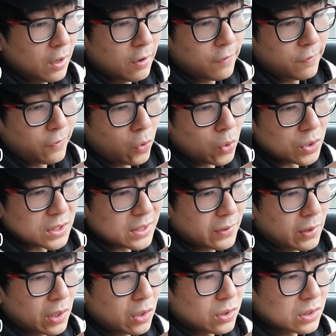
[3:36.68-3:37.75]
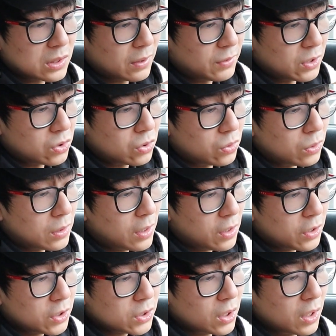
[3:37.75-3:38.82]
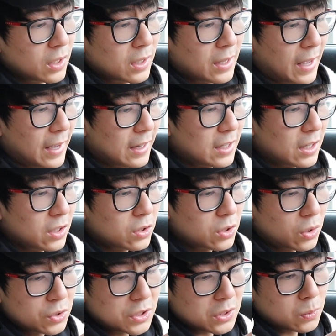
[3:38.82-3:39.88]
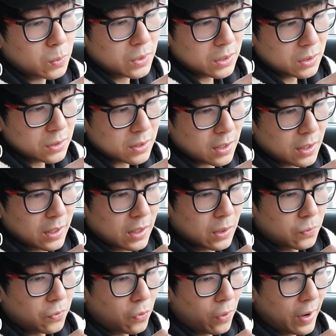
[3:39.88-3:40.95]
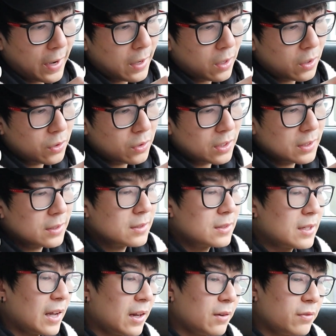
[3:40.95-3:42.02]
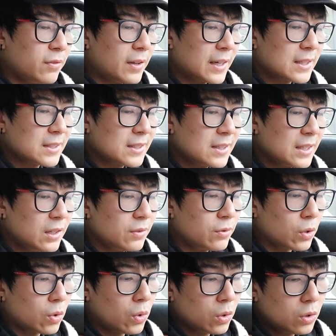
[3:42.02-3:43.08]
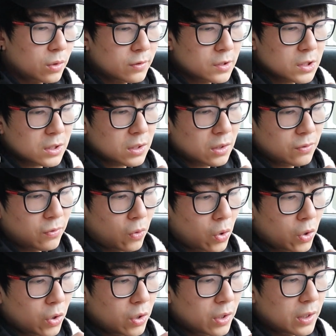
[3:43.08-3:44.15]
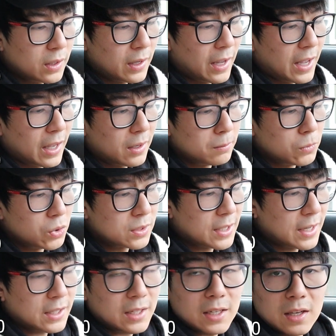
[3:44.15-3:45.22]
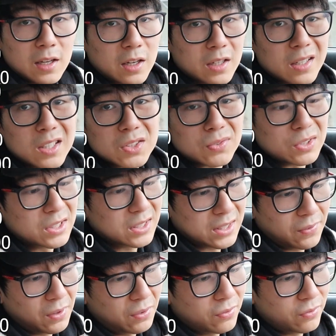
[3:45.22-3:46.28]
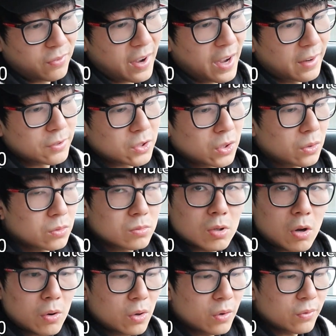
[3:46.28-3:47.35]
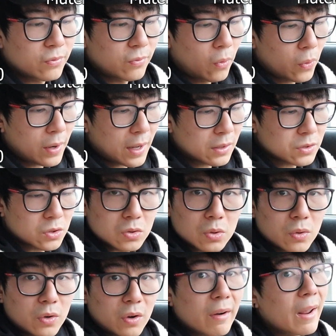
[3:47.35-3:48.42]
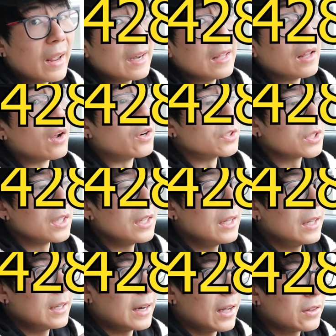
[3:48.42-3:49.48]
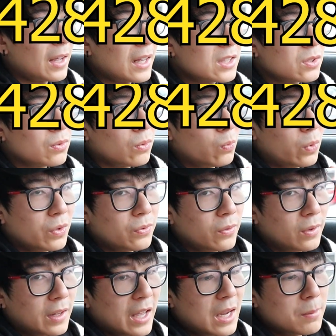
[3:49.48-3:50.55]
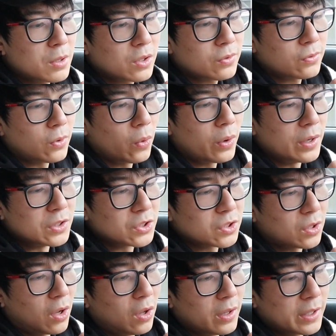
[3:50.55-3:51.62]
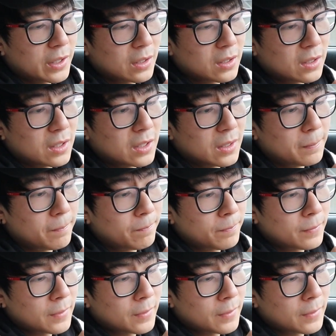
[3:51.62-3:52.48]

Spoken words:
for $772. NK Trojan wheels for $800, 10 Flex C for coilovers, $400, and Muteki lug nuts for $75. So total of $4,280. Now that's with labor for installing the